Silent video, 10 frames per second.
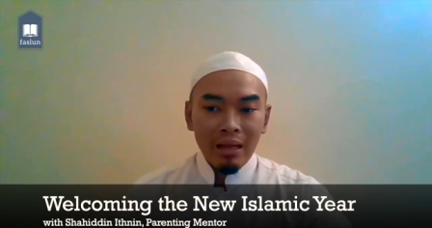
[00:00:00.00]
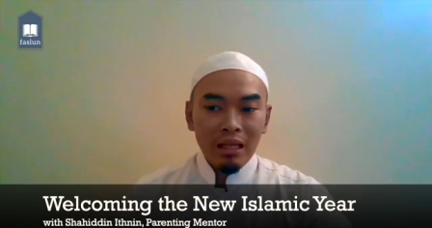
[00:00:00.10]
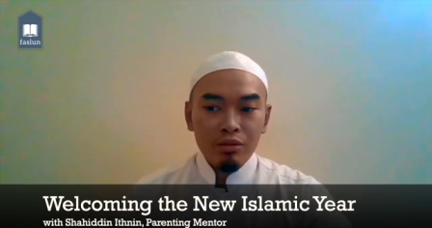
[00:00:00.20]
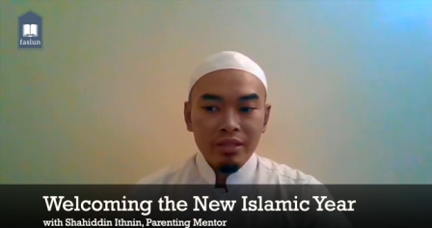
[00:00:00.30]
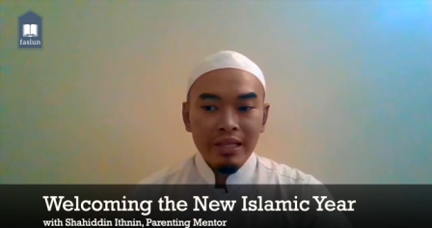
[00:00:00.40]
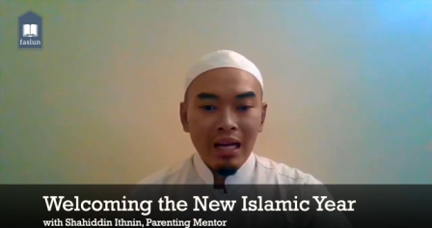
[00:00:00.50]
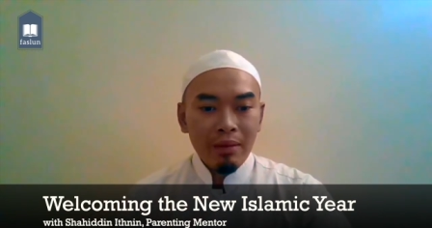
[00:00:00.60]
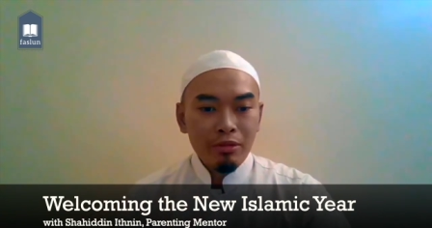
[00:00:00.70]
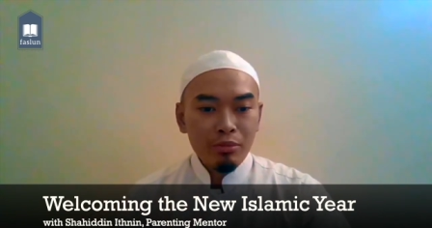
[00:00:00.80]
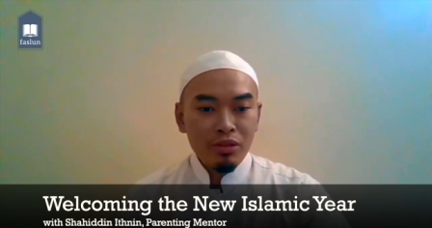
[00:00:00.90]
Now Sayyidina
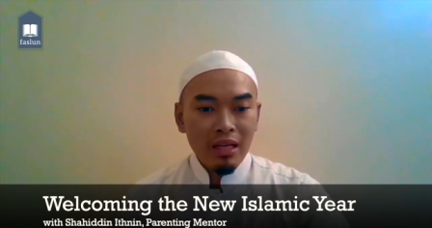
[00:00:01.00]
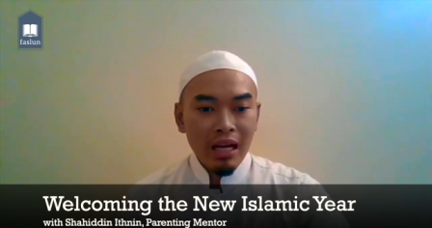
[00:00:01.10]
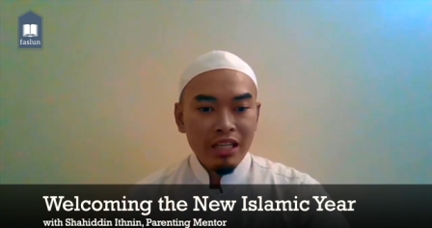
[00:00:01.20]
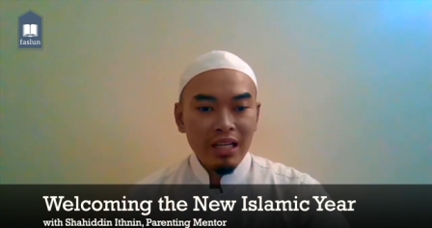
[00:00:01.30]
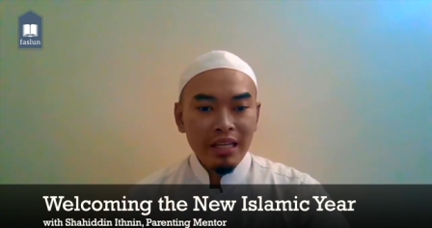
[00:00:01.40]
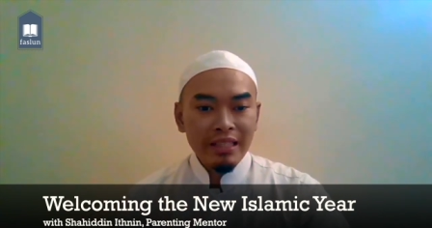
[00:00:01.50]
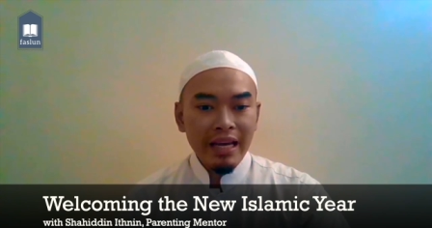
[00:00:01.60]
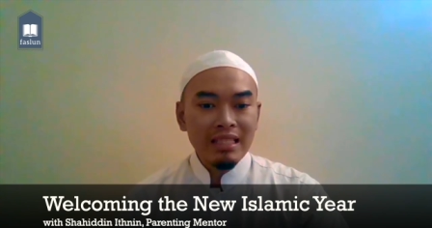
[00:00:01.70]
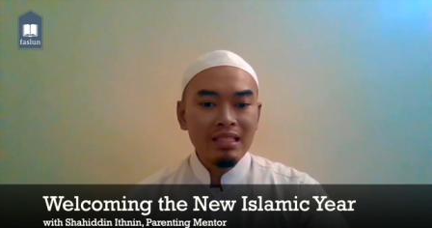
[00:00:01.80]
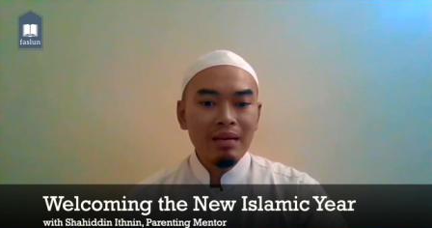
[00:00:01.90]
Abu Musa al-Ash'ari
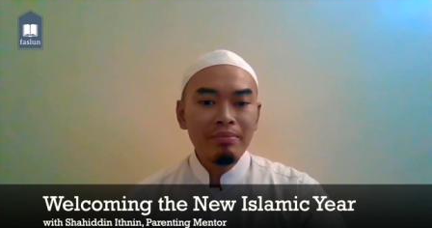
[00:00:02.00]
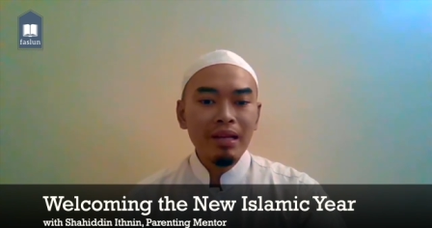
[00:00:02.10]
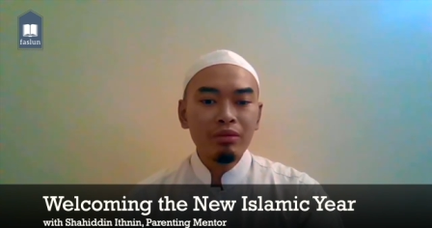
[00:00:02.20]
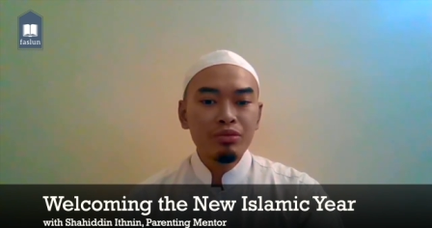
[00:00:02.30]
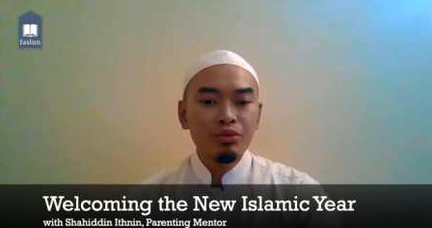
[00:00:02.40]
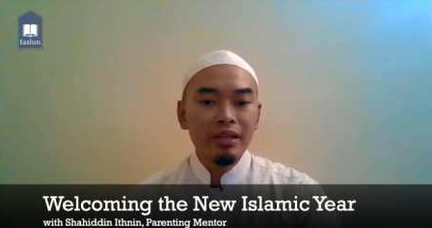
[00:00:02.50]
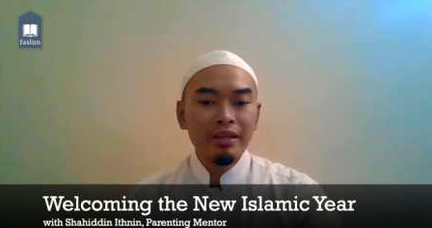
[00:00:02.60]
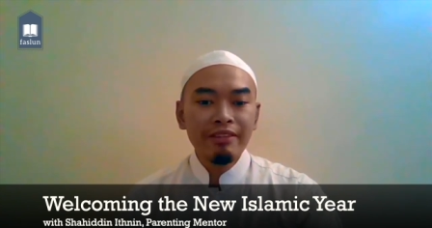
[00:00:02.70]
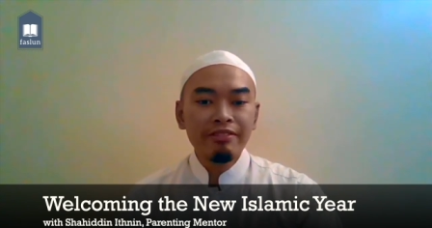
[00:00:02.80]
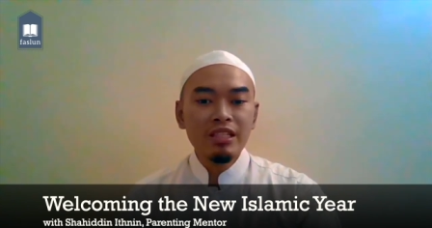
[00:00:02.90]
had some doubts to the
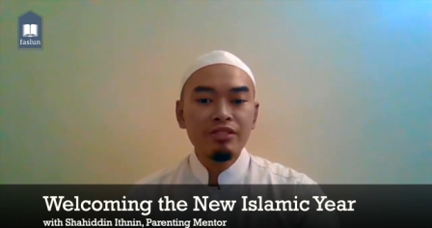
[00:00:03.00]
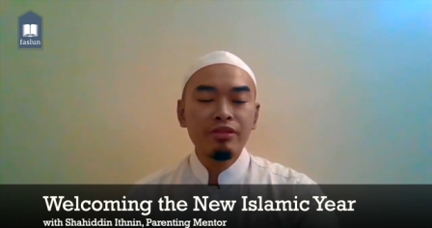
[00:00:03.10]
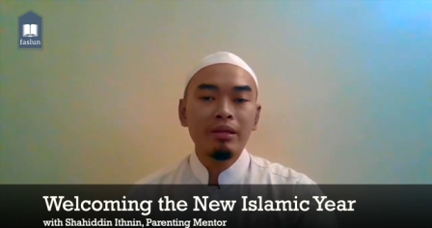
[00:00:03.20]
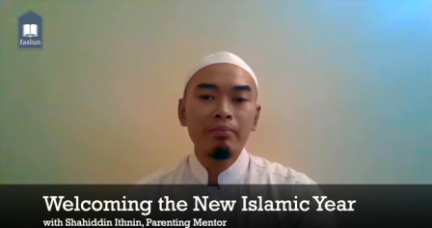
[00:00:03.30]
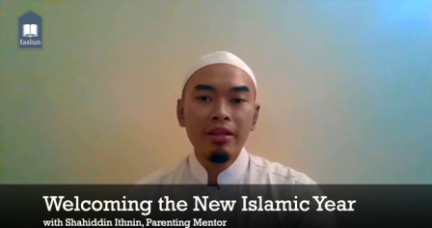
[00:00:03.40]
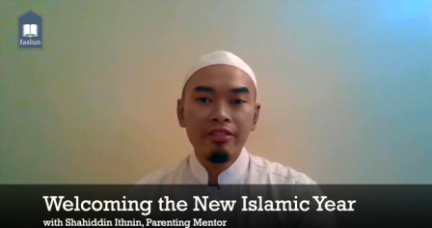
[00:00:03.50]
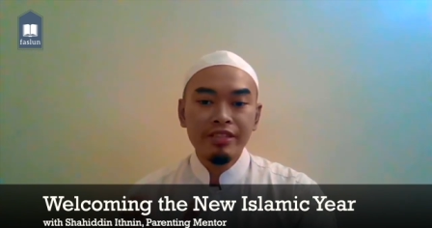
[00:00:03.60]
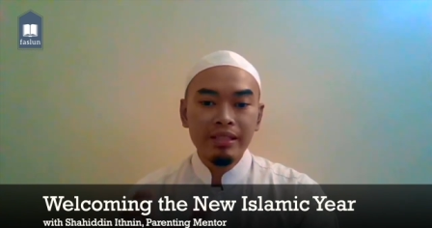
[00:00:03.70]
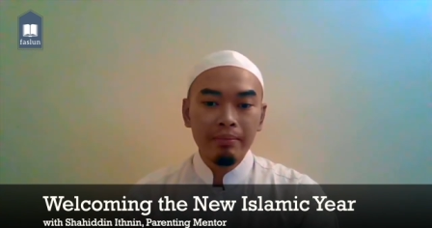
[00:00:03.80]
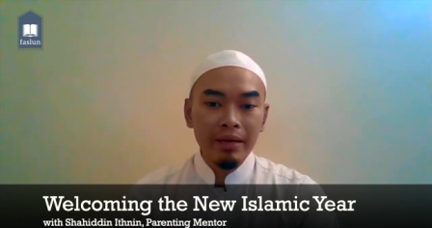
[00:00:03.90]
reference for the month of
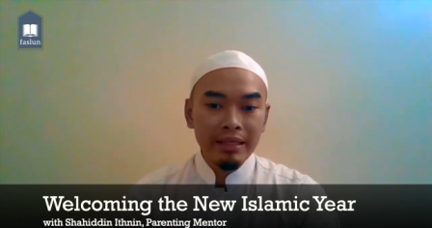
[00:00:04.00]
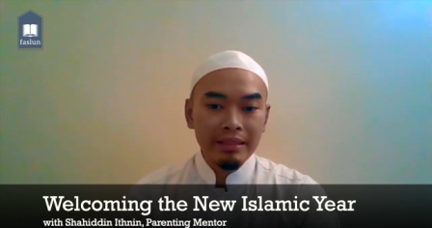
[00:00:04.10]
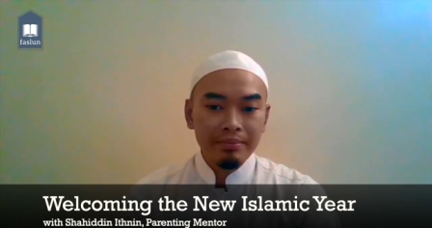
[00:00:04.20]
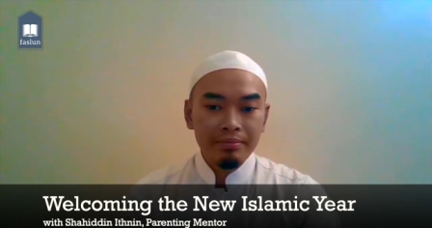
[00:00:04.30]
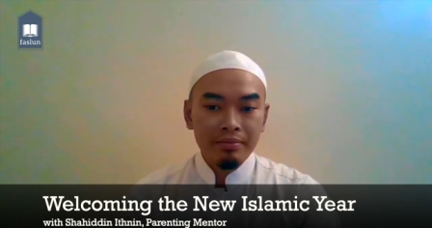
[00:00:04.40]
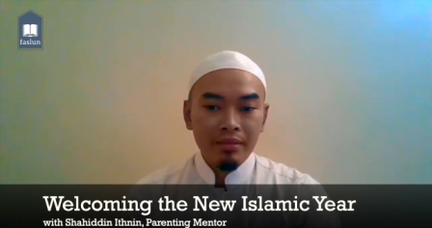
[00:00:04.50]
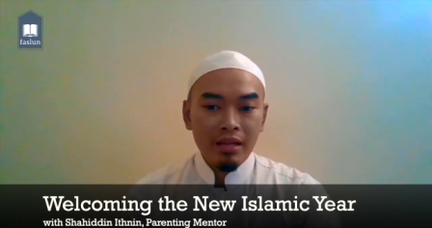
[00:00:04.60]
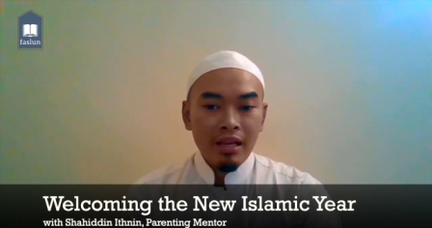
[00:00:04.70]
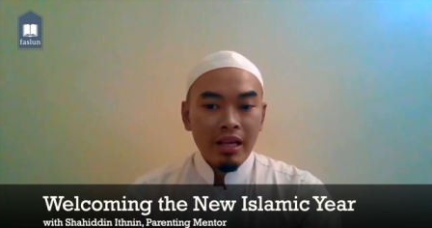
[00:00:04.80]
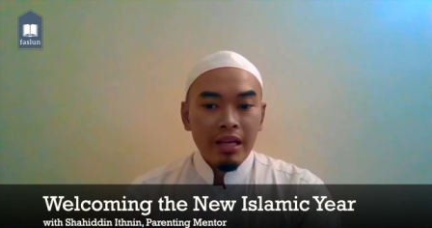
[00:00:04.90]
Sha'ban.
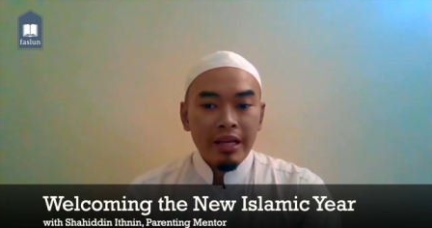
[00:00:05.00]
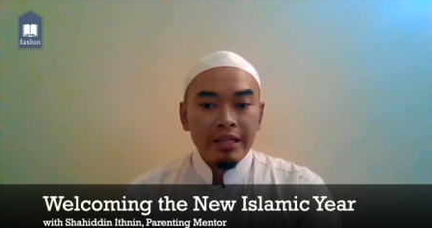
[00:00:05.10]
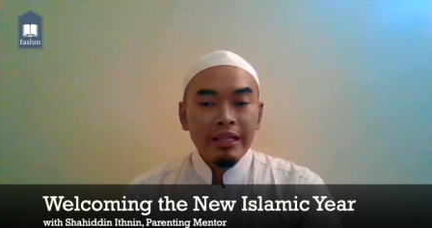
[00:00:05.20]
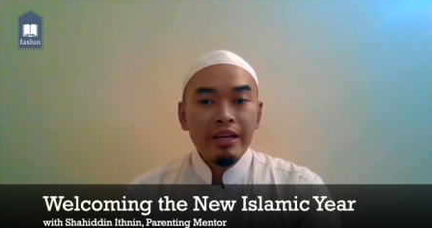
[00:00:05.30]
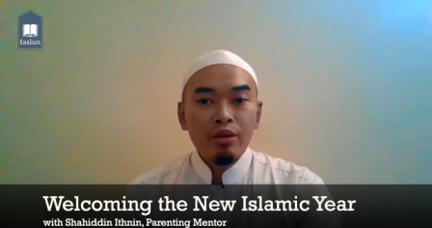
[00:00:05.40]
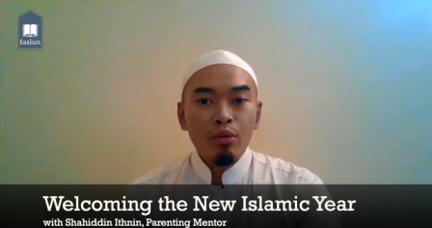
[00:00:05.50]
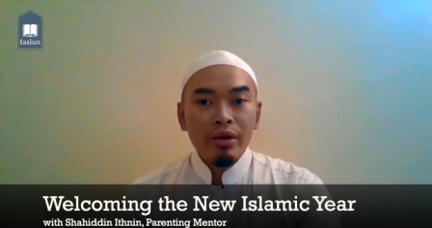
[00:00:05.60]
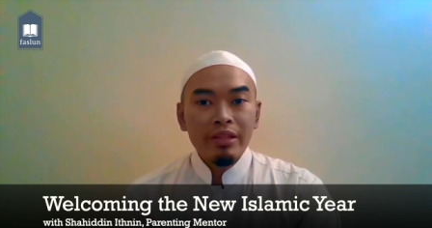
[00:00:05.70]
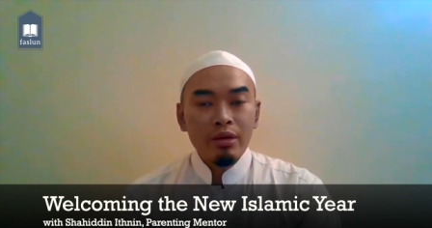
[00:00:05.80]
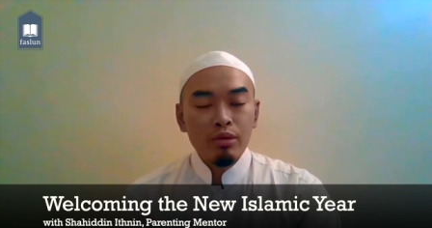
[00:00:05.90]
He didn't know
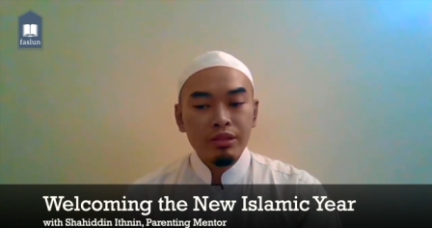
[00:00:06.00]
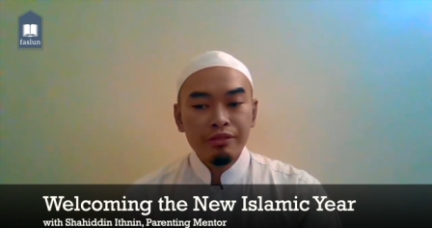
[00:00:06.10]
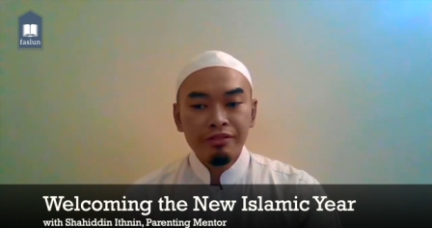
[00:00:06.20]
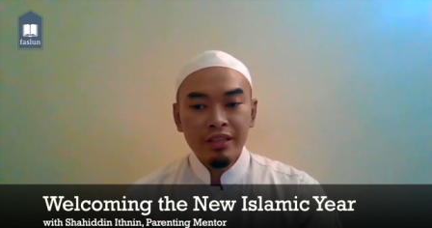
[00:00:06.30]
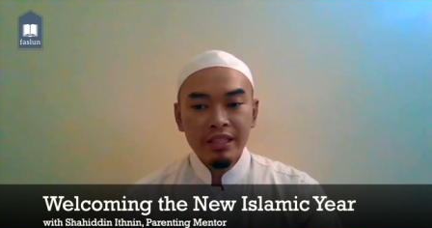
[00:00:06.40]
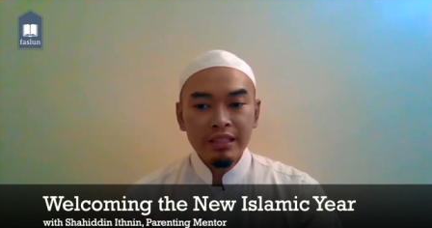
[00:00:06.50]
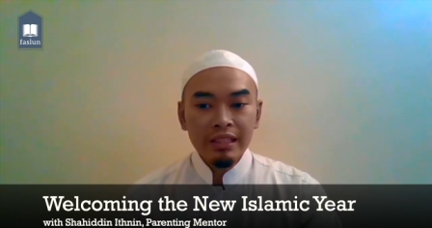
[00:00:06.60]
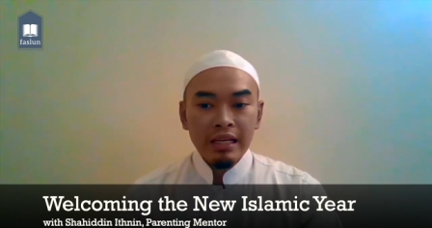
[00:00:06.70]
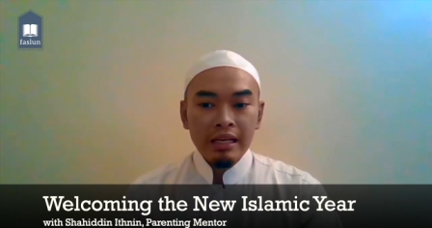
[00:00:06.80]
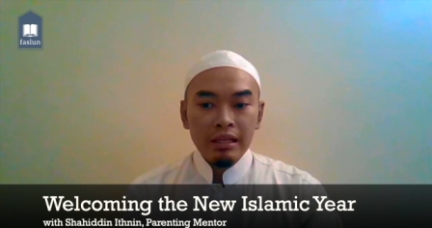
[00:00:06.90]
whether it was referring
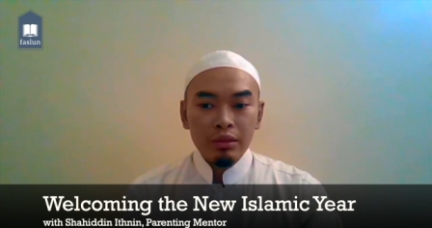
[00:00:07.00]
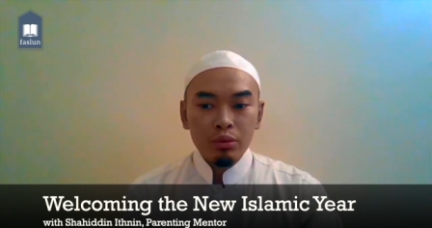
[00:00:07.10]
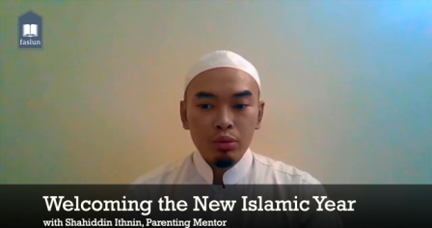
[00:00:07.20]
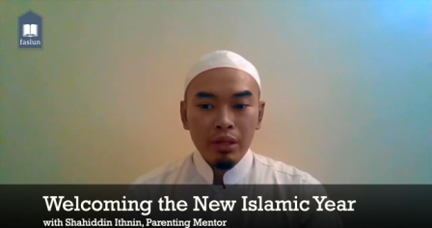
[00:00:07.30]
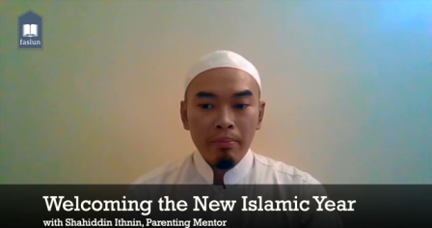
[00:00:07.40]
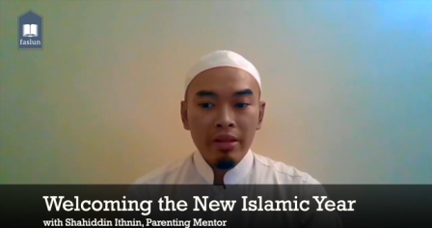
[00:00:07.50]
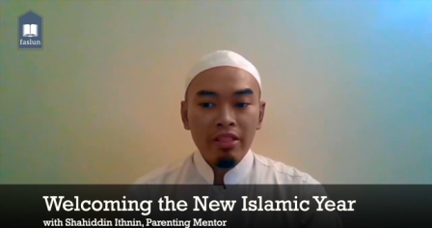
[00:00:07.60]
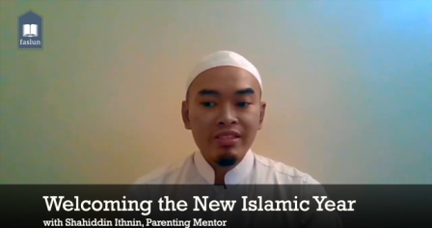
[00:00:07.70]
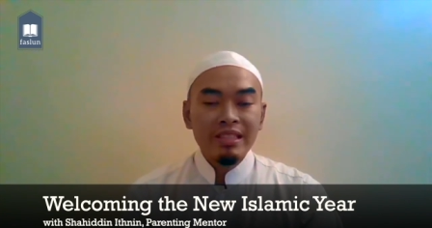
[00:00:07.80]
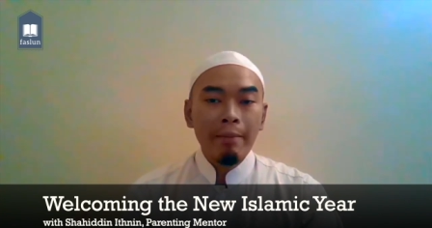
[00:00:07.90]
to the month
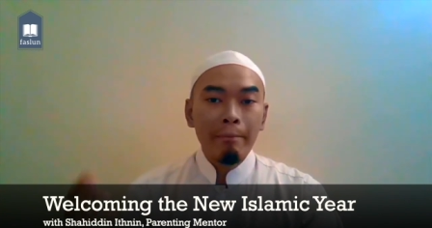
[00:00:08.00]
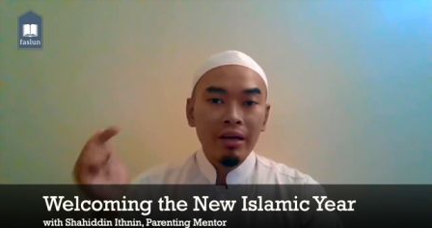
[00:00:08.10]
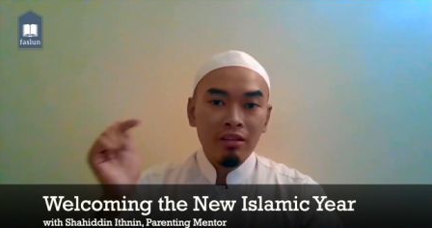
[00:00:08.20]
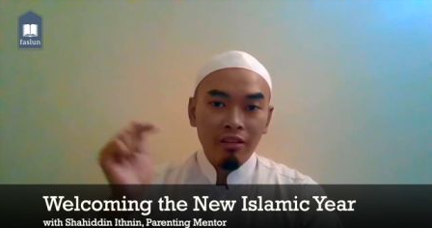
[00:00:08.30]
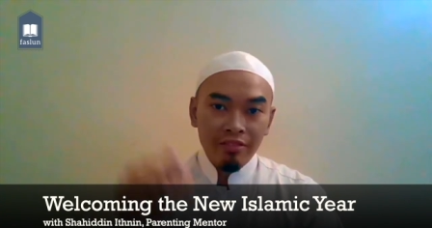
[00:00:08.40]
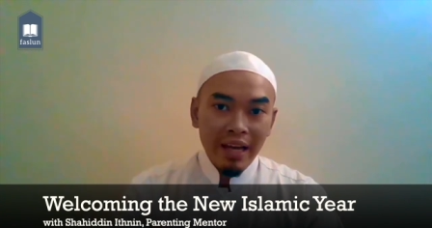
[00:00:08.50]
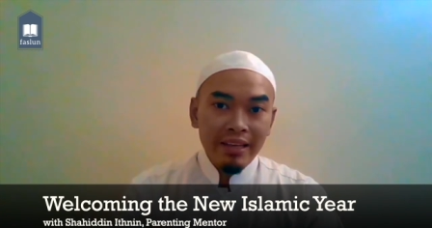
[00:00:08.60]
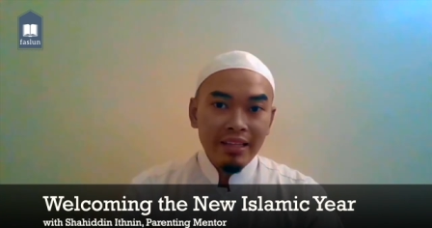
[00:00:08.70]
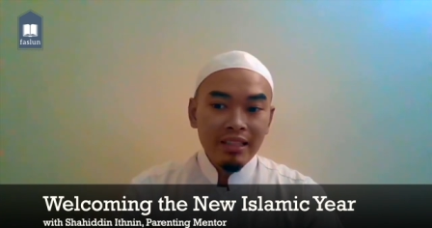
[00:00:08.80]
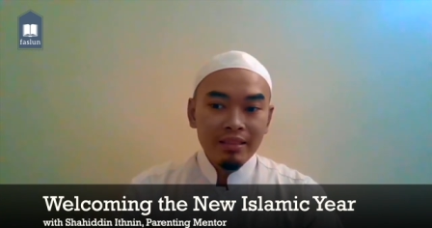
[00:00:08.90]
of Sha'ban of
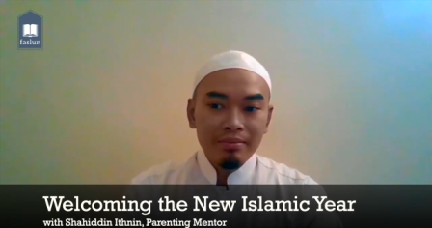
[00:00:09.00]
that year